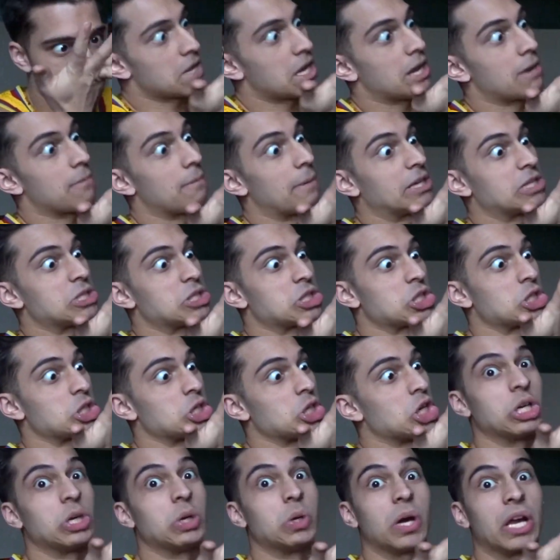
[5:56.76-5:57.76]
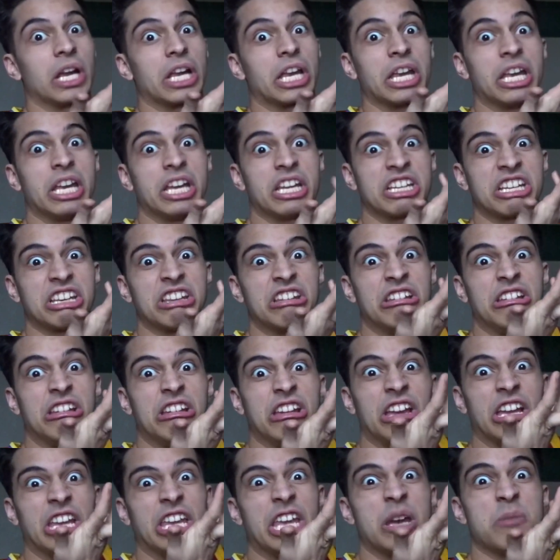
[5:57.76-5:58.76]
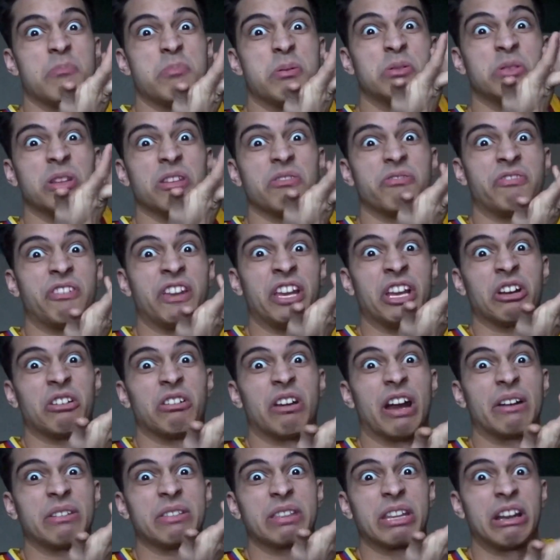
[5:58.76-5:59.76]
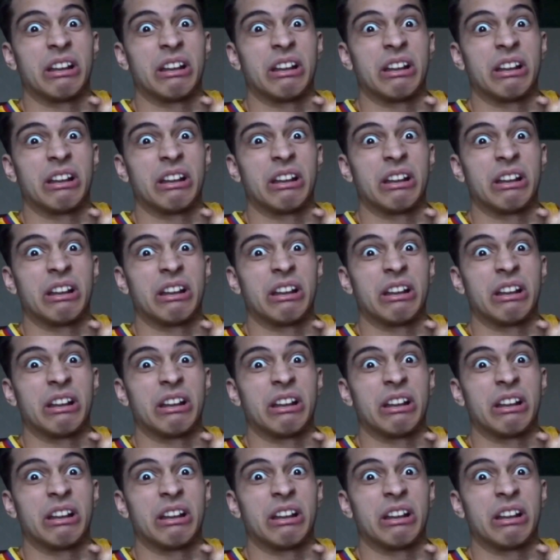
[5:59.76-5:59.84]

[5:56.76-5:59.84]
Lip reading: gotta make sure. No, I can't pull a finger out